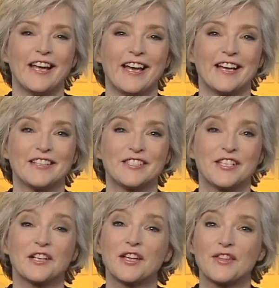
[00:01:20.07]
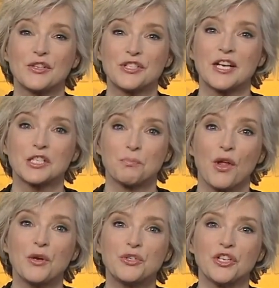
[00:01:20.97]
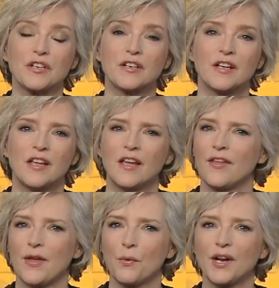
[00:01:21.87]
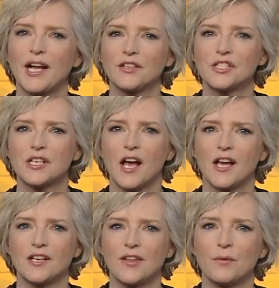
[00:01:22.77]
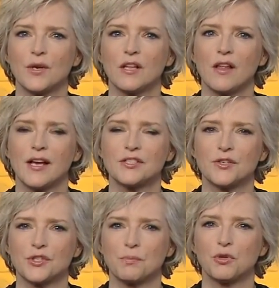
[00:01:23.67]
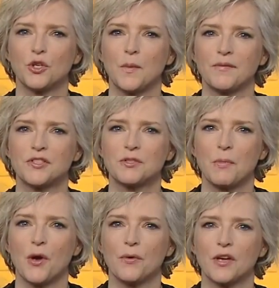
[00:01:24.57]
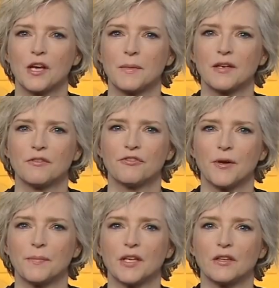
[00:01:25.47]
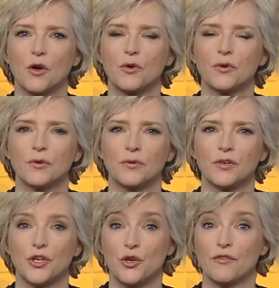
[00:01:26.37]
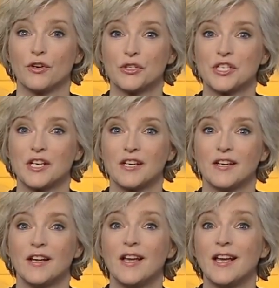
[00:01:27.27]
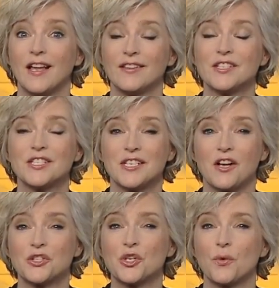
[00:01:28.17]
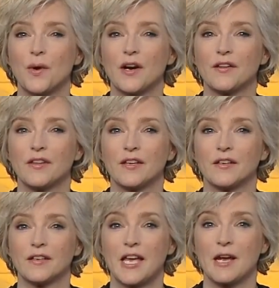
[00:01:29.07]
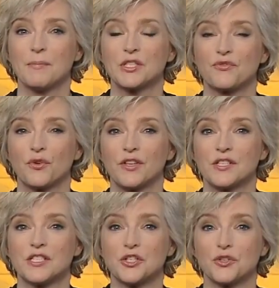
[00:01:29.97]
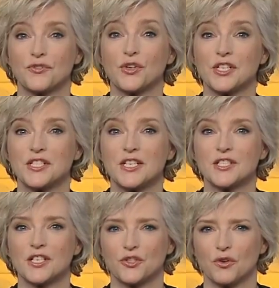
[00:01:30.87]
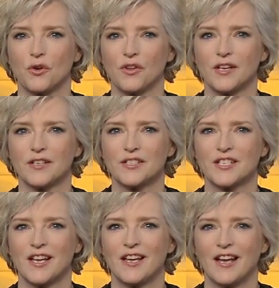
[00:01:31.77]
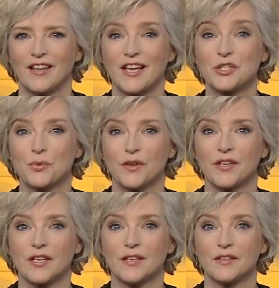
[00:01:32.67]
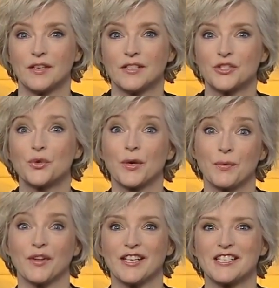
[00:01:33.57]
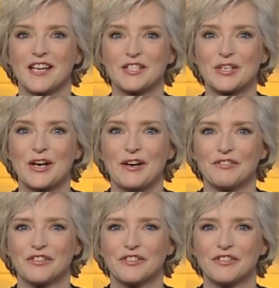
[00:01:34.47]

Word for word: and suddenly there's an explosion, and they run outside and they realize there's a plume of smoke coming from the local university. And this is also where the campus for the Centers for Disease Control control is. Uh-oh. And that's where the, the story really takes off.